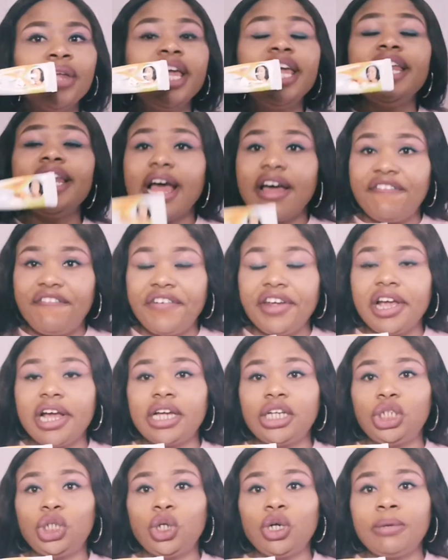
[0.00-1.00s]
in
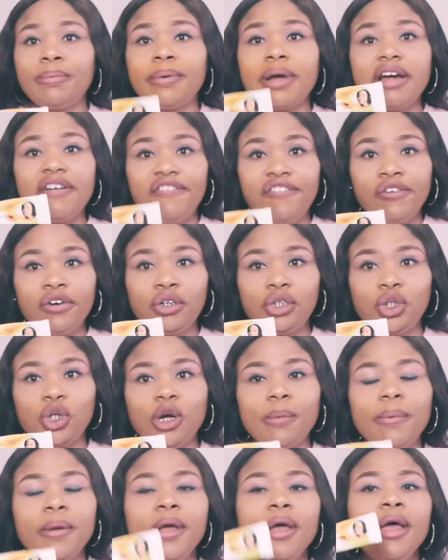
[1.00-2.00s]
Africa shop, Afro
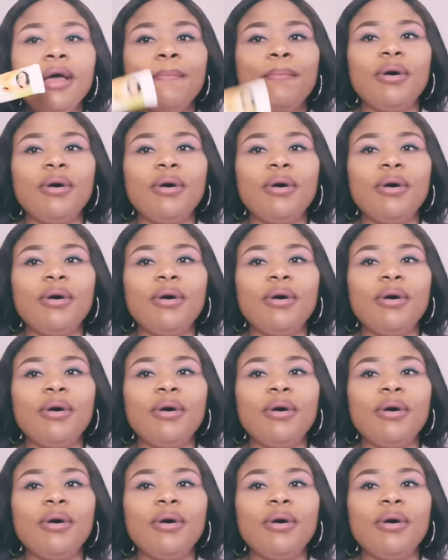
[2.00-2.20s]
shop,